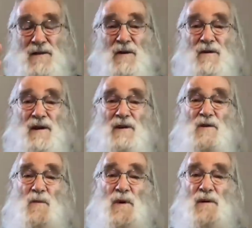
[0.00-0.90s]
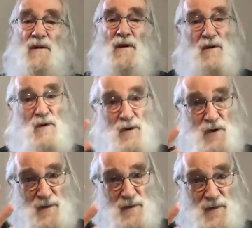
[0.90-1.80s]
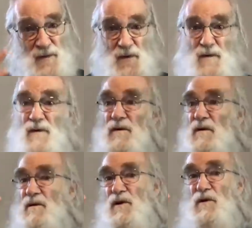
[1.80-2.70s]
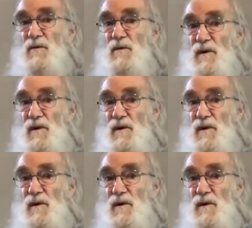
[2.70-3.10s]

so that's when GUCCIFER 2